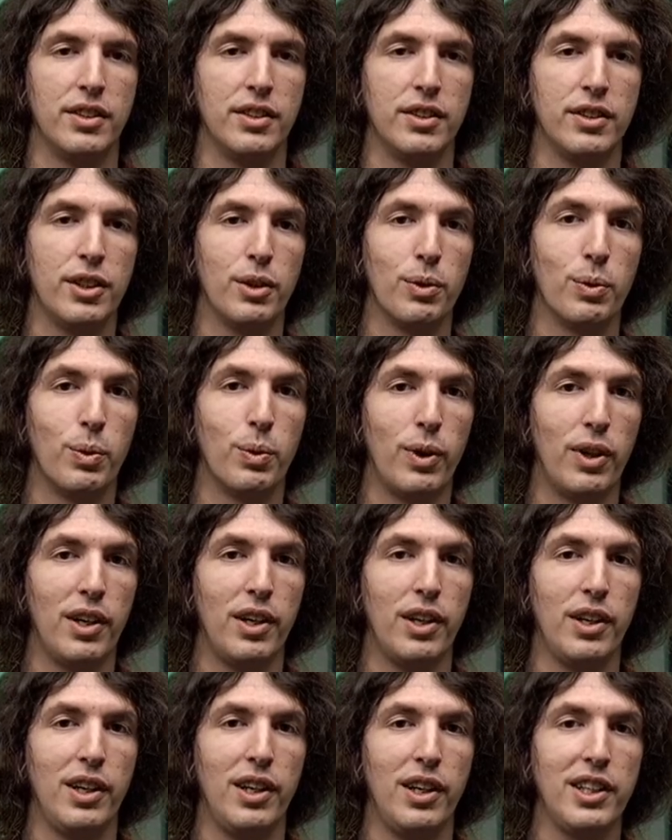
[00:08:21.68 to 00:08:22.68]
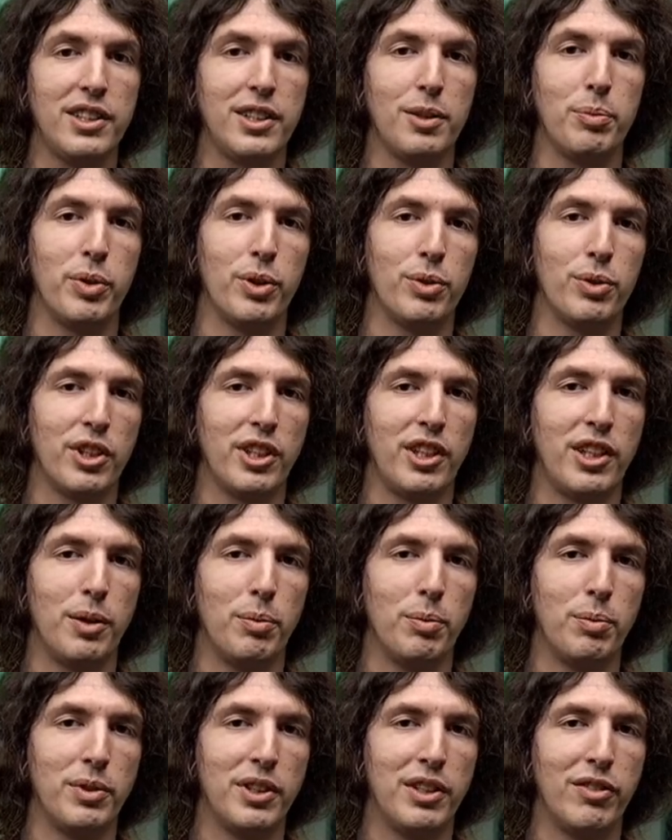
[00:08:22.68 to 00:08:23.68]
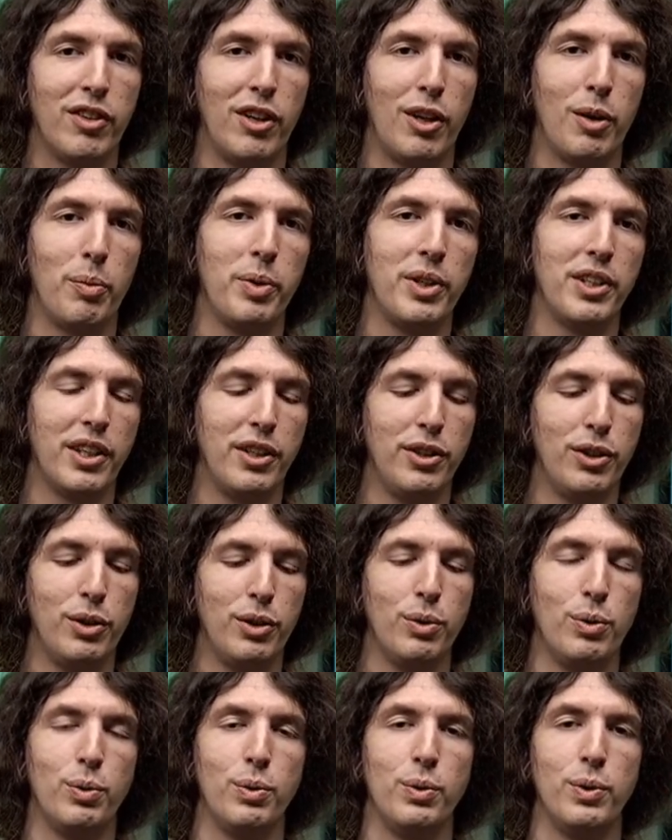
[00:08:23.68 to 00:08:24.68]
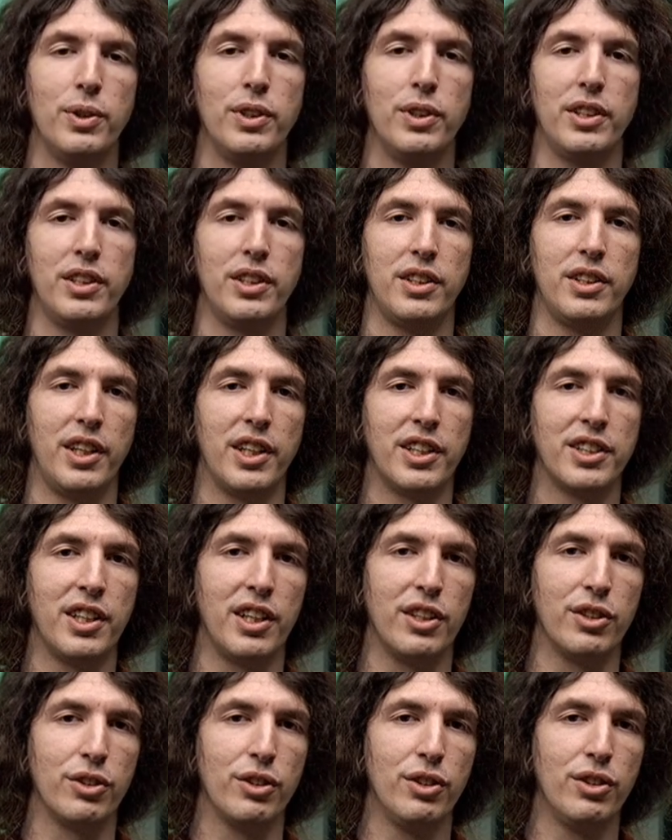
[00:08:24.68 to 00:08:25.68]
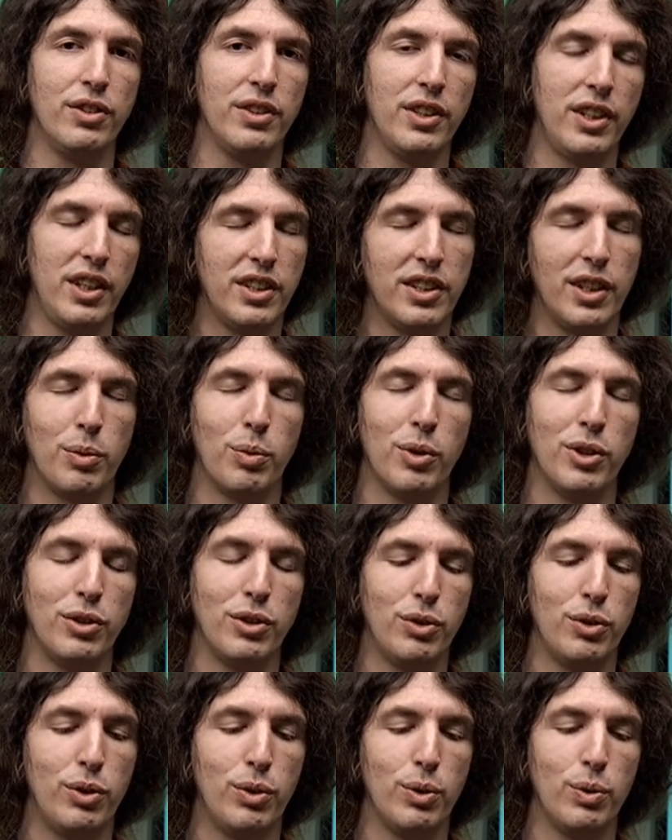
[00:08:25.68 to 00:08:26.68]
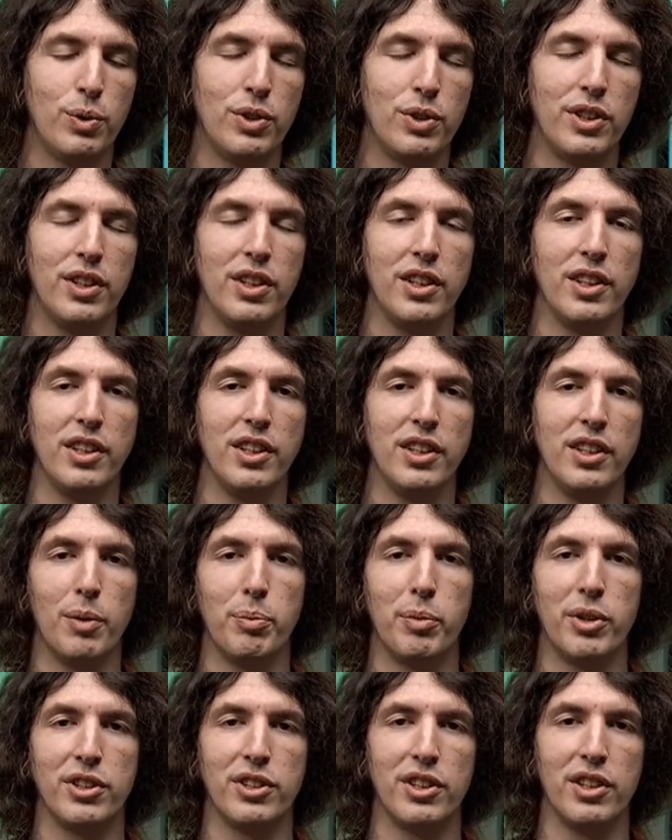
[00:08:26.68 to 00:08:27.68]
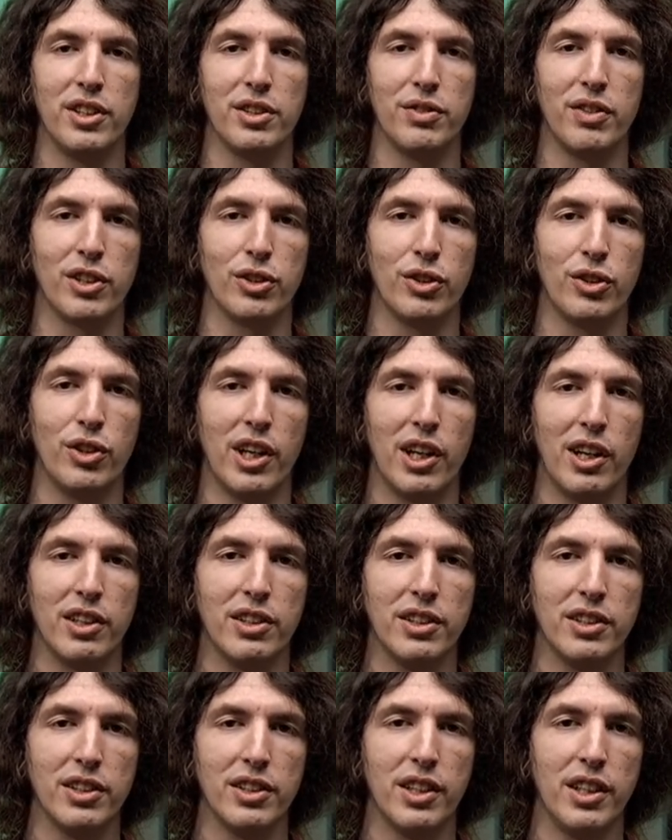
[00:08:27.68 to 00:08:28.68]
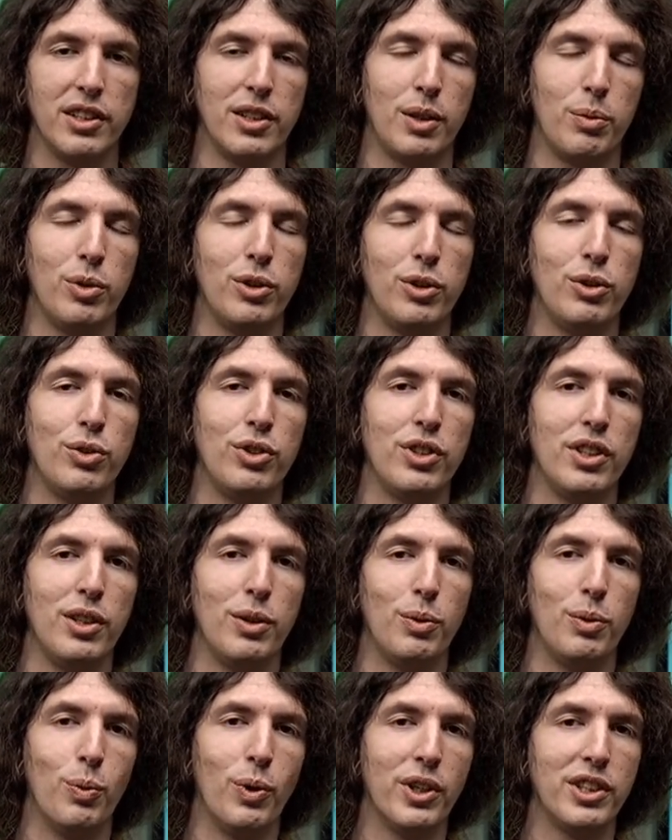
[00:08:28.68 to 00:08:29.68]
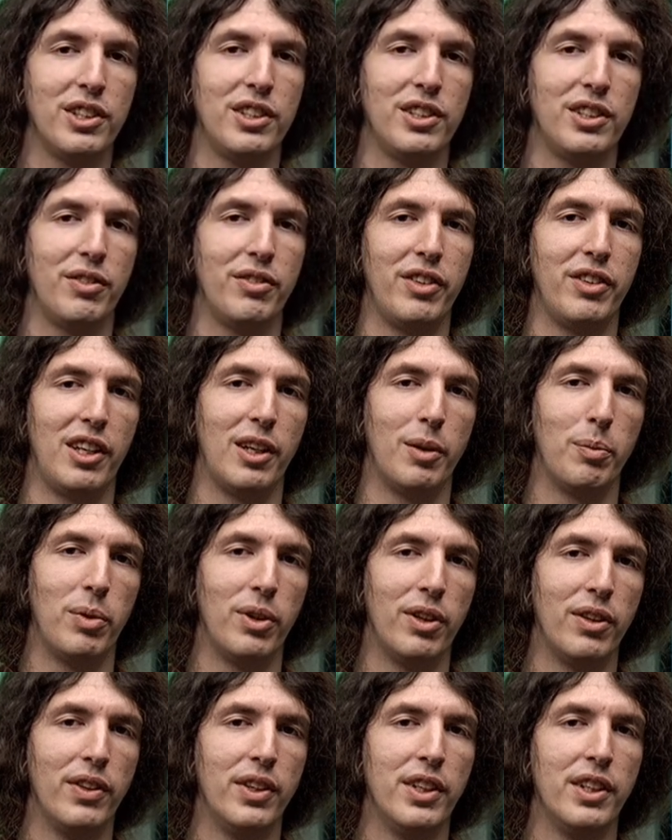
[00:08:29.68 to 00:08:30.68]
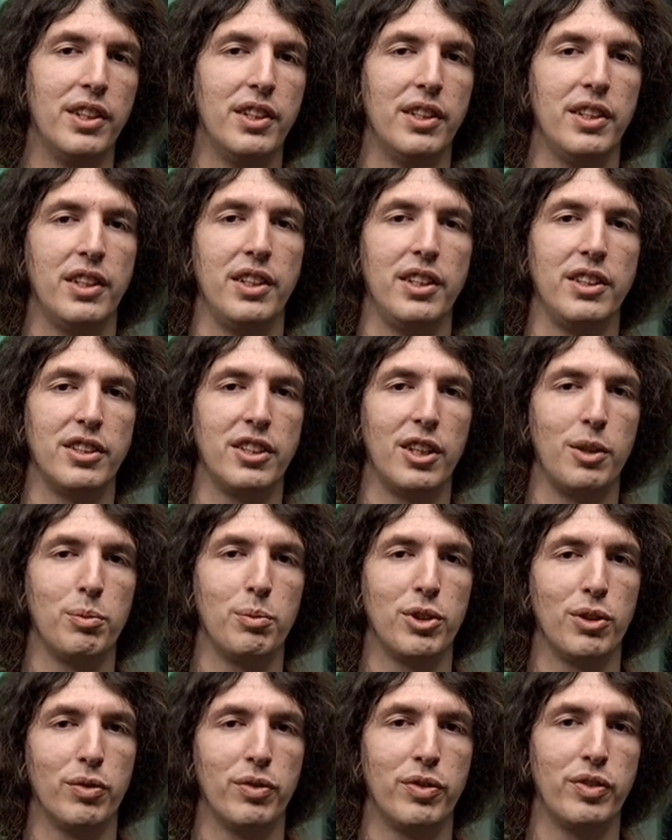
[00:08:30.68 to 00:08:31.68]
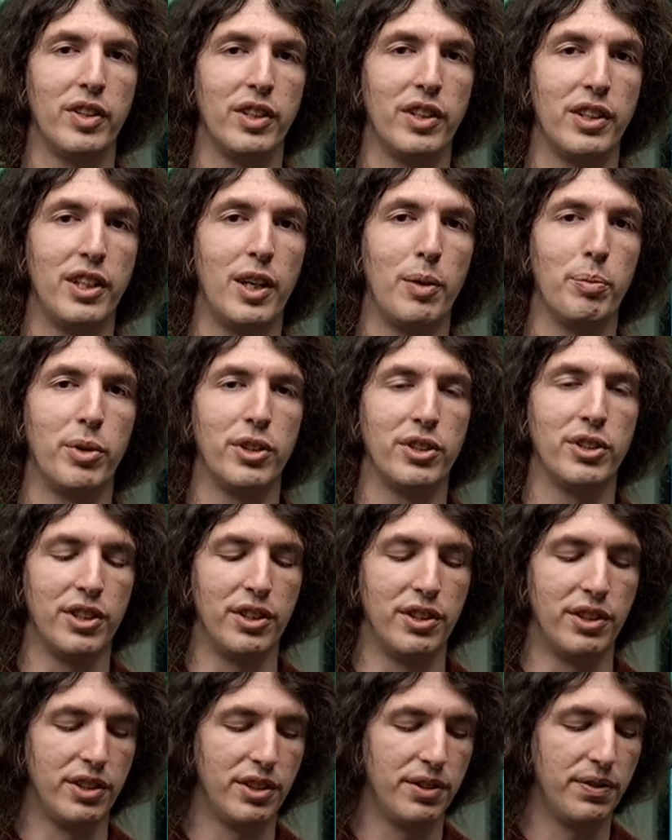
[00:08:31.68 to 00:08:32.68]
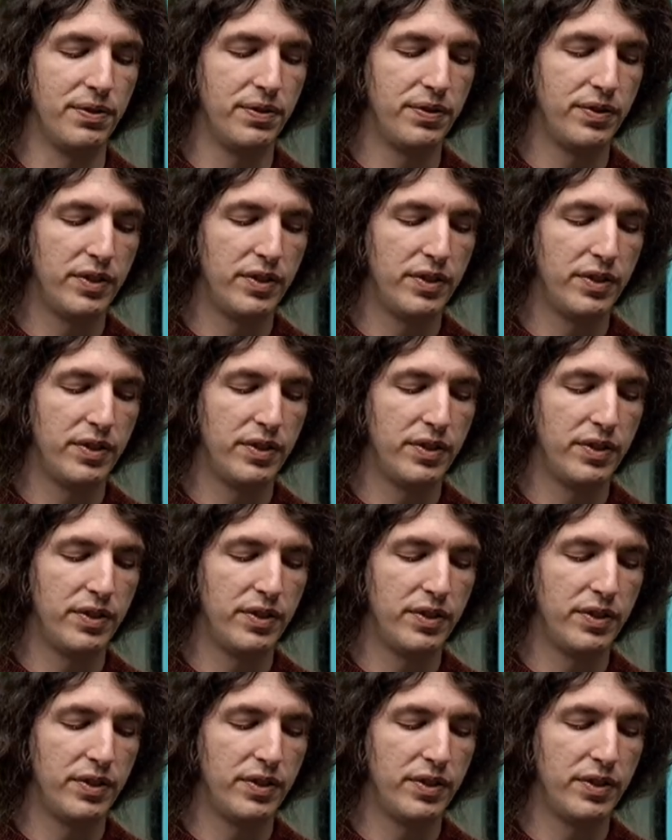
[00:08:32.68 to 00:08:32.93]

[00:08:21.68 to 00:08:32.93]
So let's suppose I am developing a new extension and I want to use the number series functionality, and I want to see what is available in terms of number series.